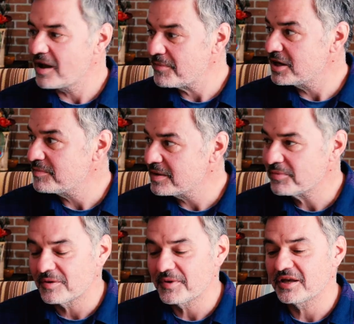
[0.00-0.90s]
Not many
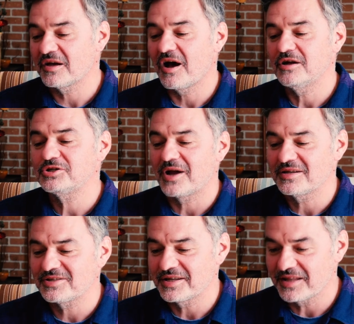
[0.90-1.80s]
people are making
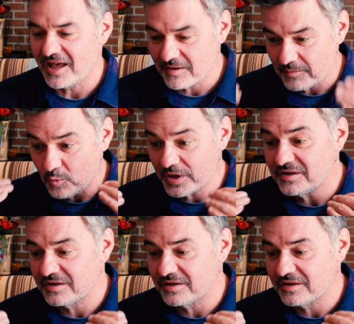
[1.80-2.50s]
contracts like that. We